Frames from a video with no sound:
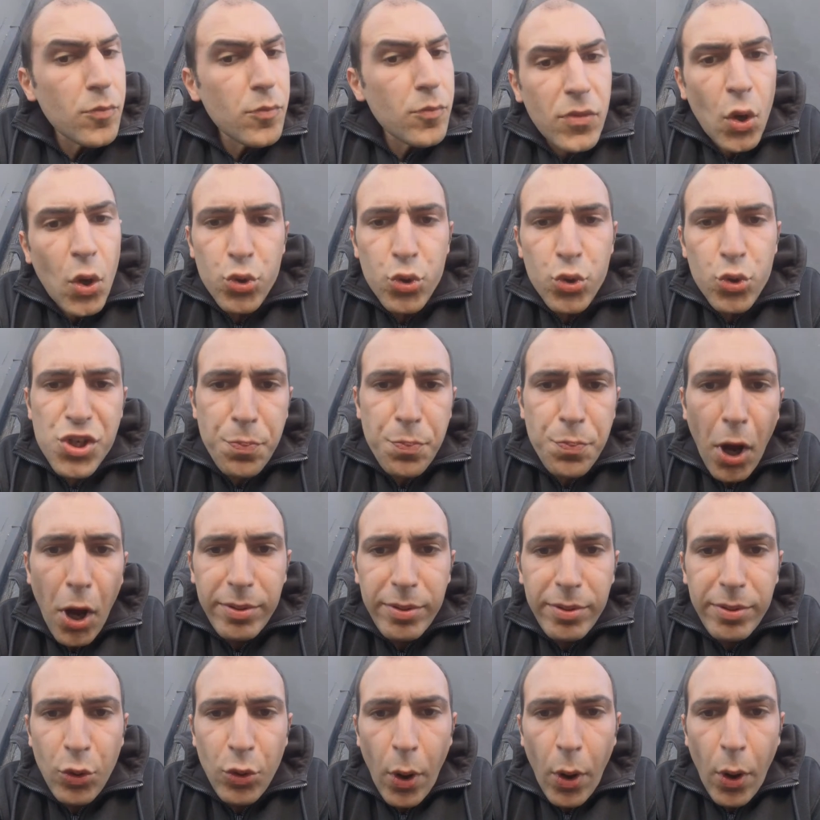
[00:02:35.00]
which is probably
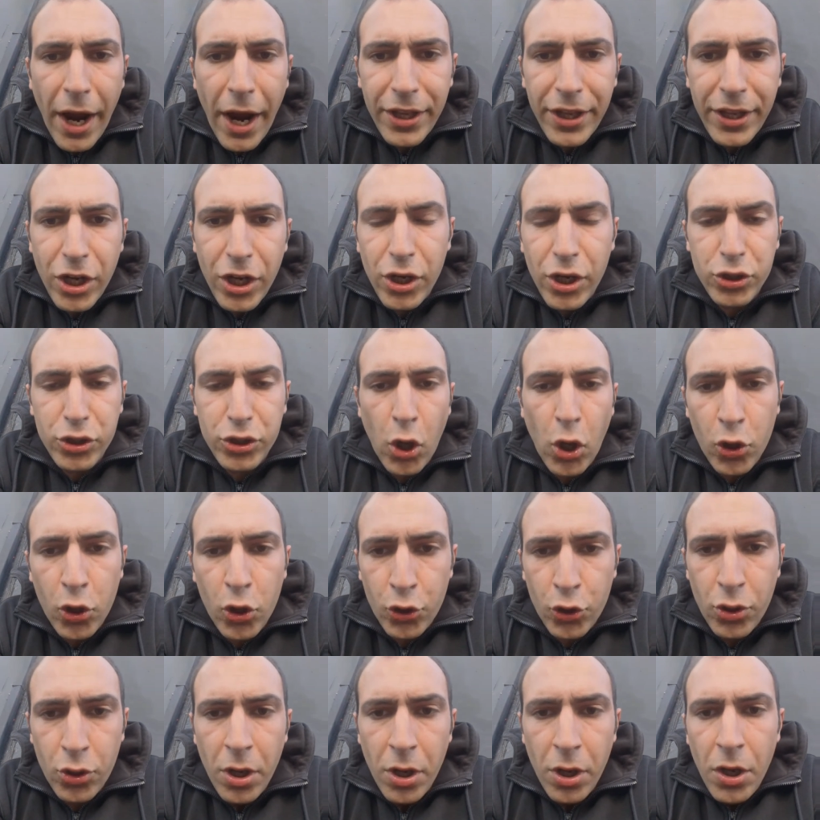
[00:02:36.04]
why Conor
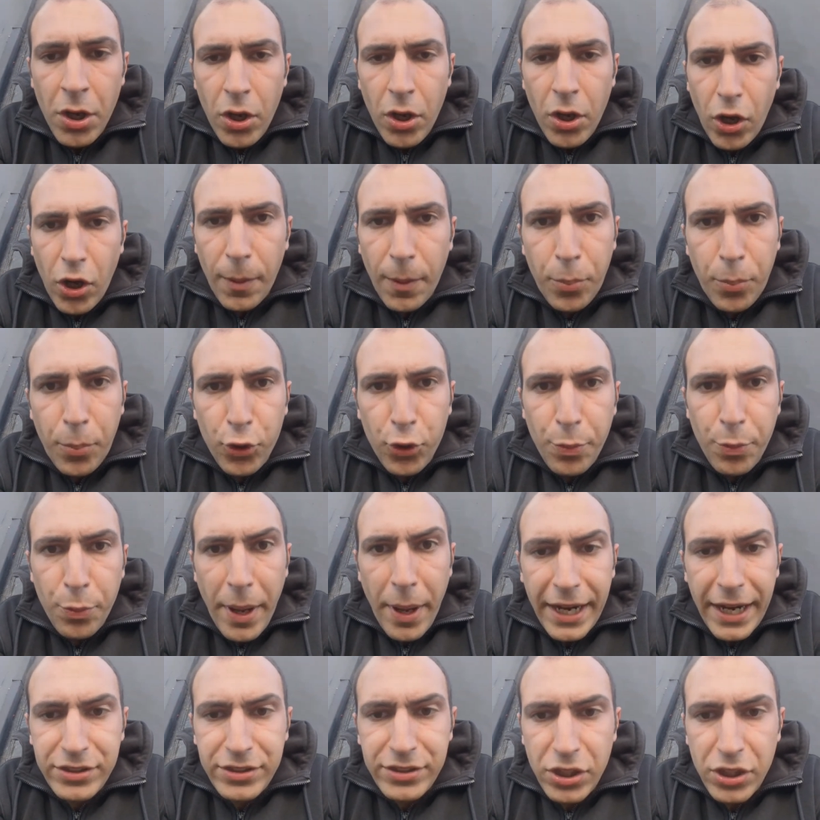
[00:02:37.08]
pulled back
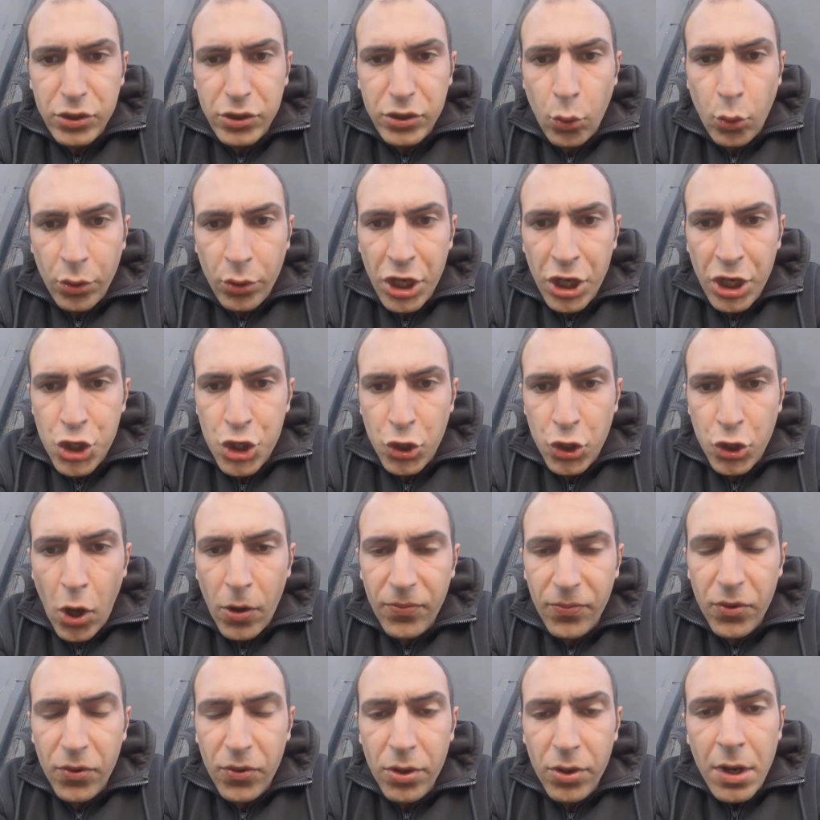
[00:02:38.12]
the donation
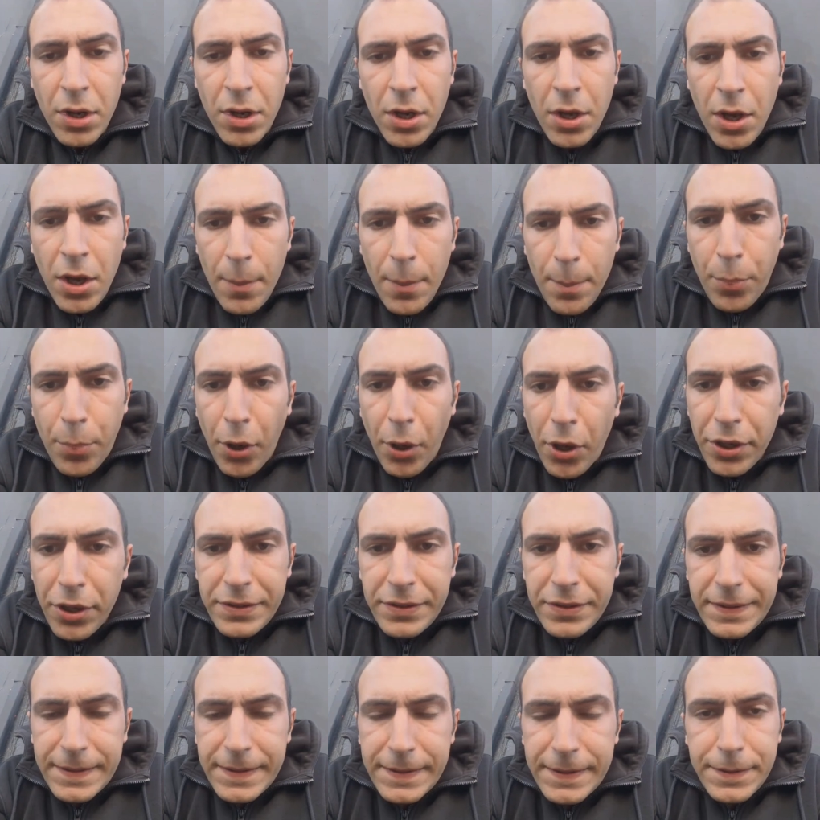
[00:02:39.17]
offer. But
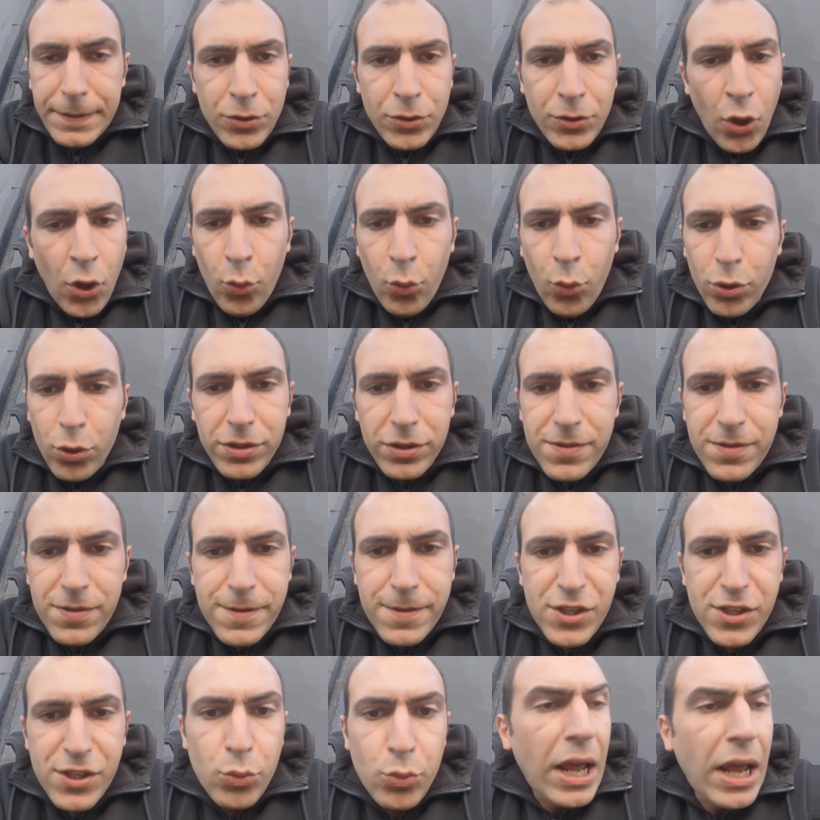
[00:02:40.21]
we'll see
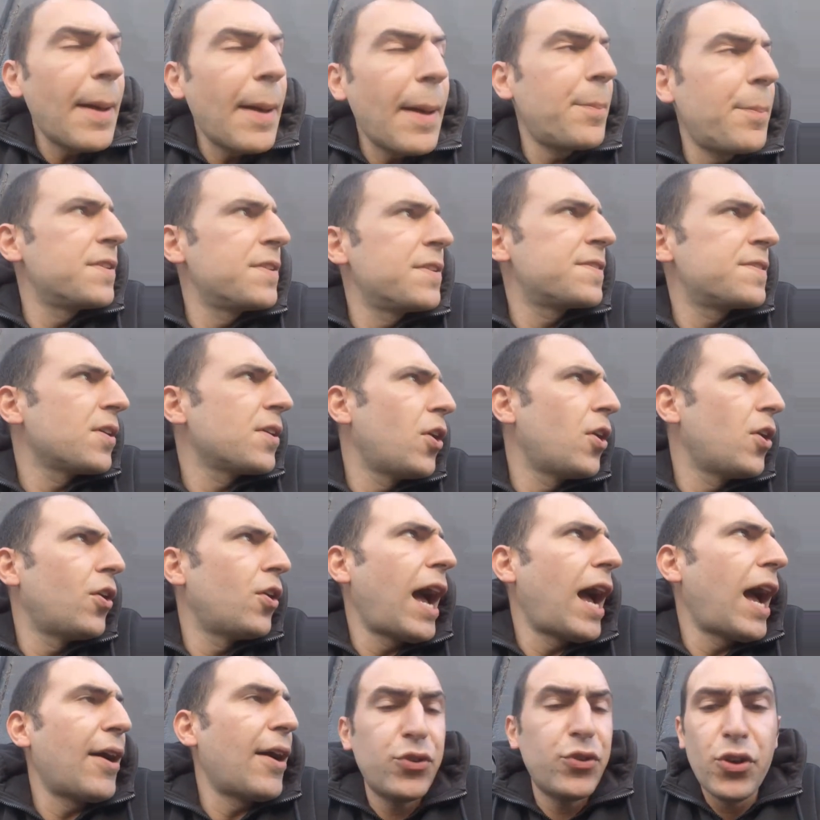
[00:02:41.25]
what happens
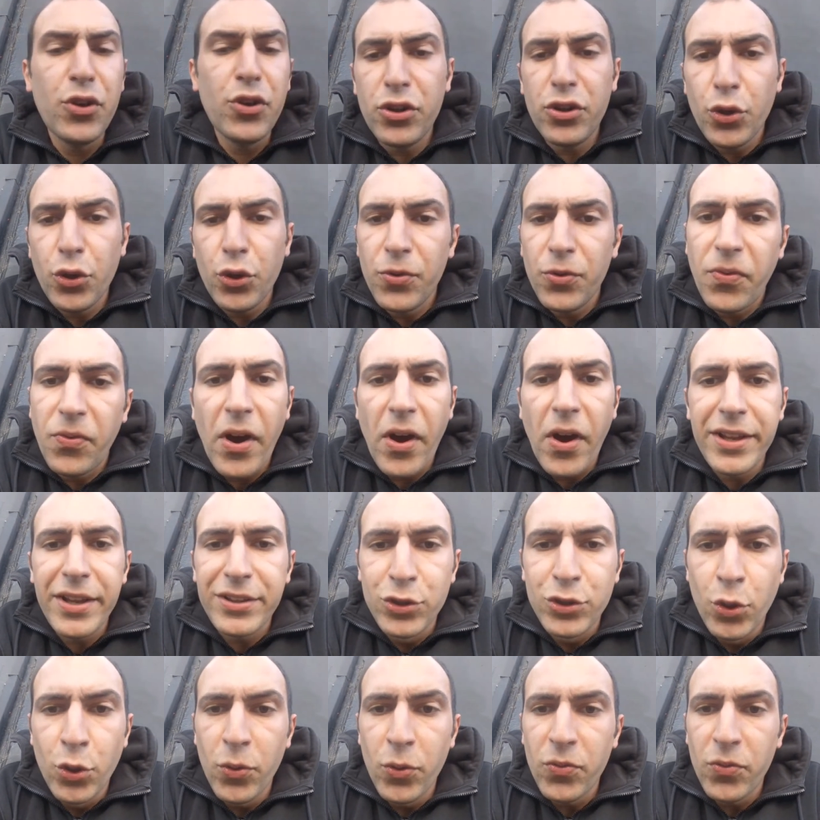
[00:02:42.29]
after the third fight.
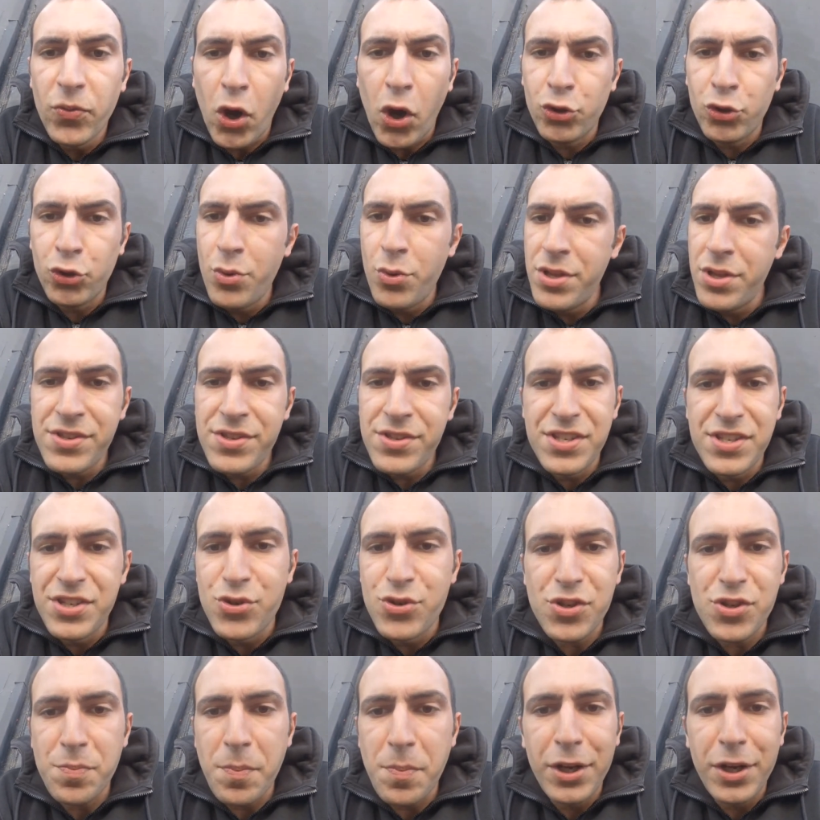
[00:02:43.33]
If Conor wins, you just
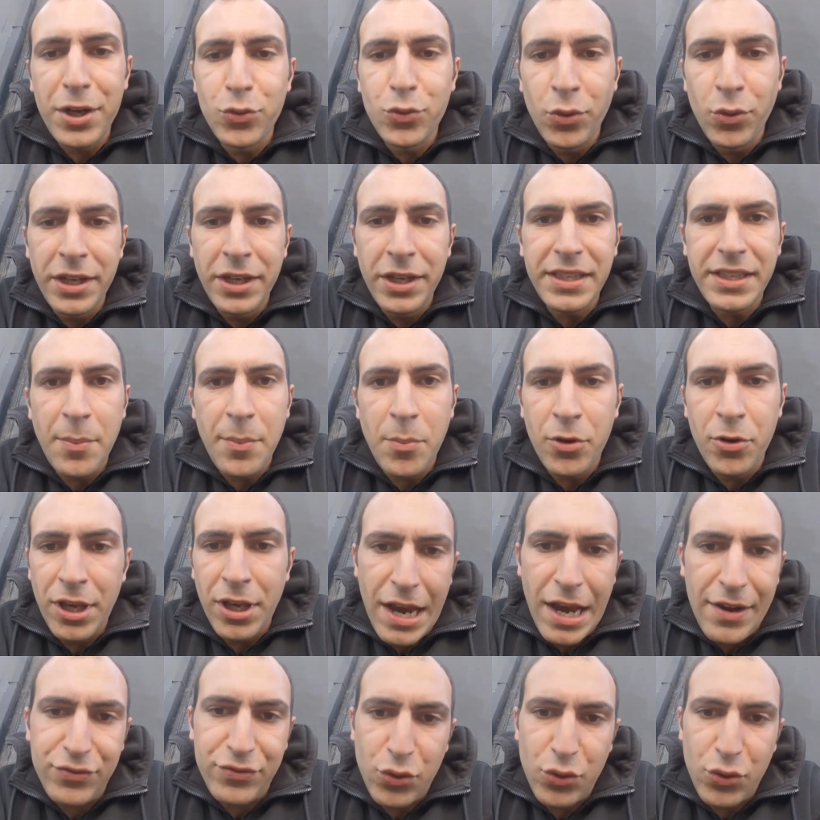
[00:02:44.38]
might donate that money
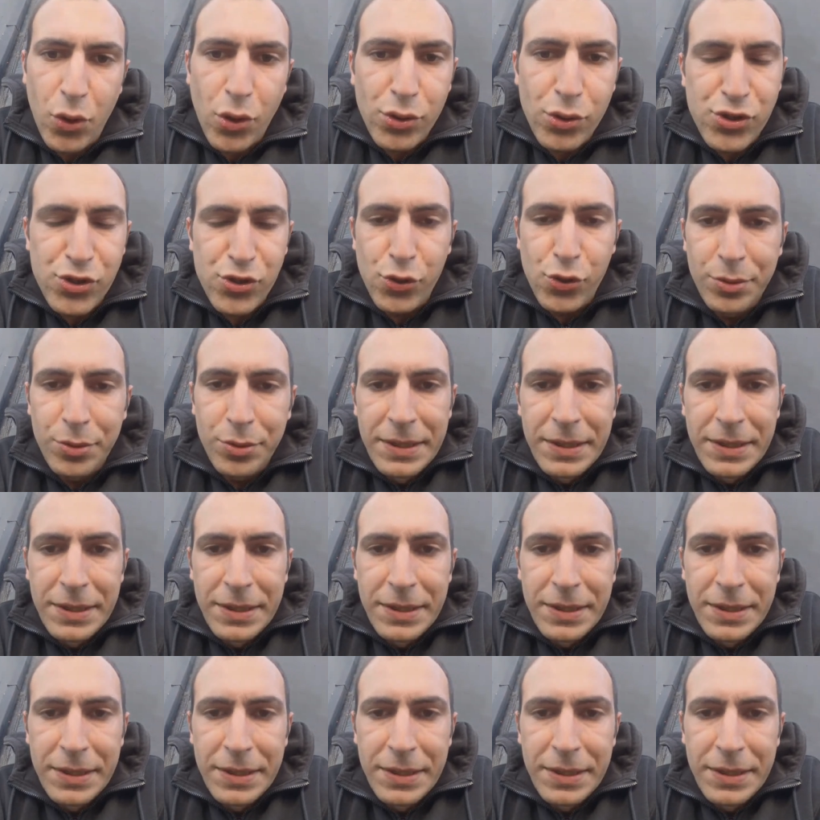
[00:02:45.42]
after all. So